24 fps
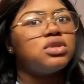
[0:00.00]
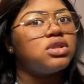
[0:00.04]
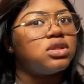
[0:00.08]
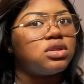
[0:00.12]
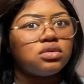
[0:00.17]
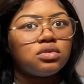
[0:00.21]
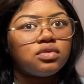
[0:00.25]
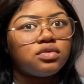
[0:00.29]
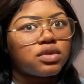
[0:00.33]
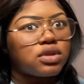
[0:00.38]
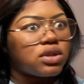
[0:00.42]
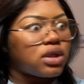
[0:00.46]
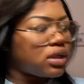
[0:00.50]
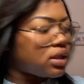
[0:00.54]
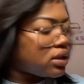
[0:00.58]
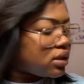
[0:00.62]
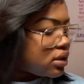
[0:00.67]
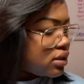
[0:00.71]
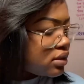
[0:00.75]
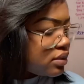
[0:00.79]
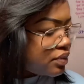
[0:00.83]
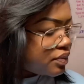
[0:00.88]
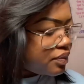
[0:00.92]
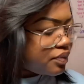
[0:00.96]
don't feel like
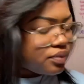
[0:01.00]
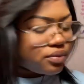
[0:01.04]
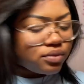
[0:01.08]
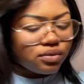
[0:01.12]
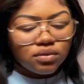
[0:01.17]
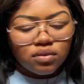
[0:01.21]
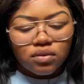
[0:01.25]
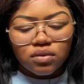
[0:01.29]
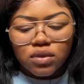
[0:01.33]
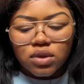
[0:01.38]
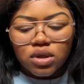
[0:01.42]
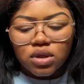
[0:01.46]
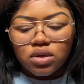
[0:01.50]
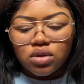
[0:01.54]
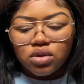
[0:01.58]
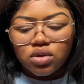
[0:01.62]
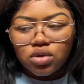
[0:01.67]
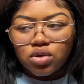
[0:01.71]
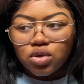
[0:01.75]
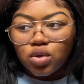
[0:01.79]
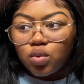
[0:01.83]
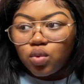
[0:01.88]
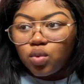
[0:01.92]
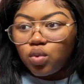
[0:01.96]
it.
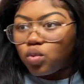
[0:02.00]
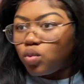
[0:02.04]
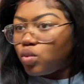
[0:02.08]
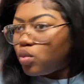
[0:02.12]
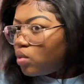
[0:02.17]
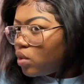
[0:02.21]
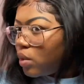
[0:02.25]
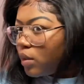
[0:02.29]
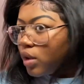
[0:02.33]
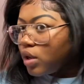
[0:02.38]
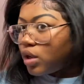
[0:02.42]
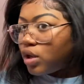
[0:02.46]
So what we're gonna